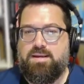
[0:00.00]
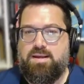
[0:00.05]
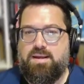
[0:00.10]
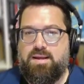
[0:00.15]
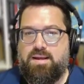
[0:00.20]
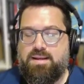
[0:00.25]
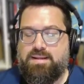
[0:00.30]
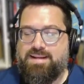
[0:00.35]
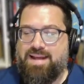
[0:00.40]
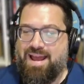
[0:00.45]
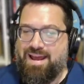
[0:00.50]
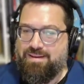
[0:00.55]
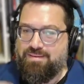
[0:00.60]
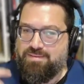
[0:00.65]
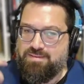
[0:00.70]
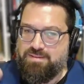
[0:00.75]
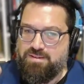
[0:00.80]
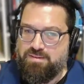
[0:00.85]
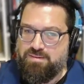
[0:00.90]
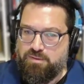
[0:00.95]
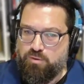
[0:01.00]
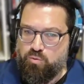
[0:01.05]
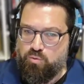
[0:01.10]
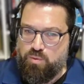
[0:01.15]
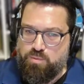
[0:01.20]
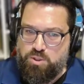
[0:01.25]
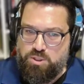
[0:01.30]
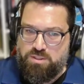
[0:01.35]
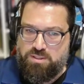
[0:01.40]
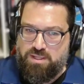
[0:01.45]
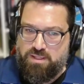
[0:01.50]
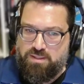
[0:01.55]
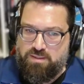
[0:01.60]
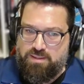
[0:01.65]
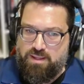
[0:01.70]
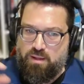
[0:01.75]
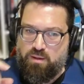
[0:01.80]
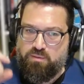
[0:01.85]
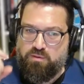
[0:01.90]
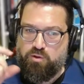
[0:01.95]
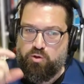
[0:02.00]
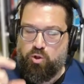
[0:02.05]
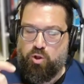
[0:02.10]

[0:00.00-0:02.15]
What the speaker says: It has a description that tells